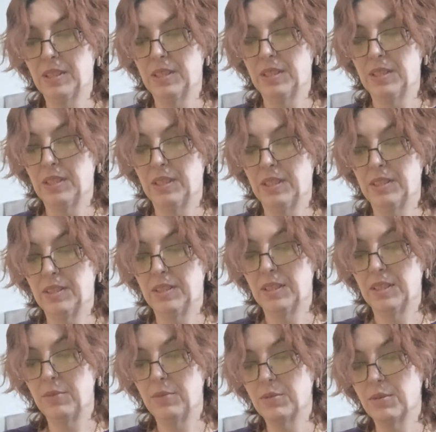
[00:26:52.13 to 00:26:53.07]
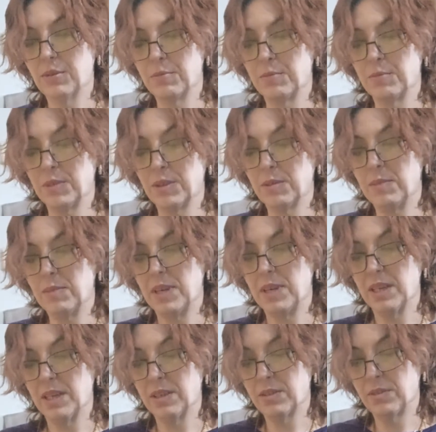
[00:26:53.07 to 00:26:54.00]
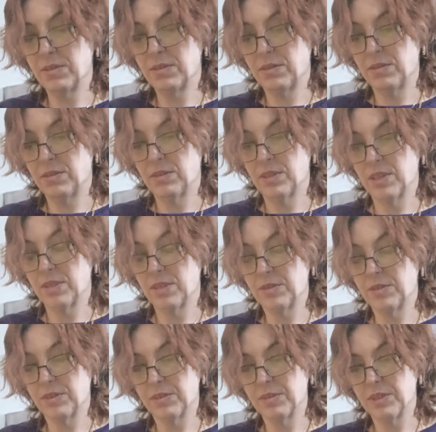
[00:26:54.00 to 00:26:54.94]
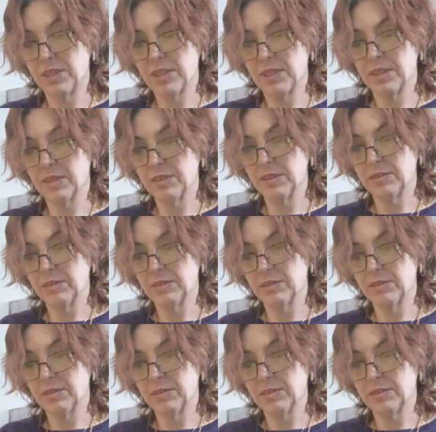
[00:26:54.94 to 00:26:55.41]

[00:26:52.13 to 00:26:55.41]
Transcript: Said he was going to bring it back, and I was okay.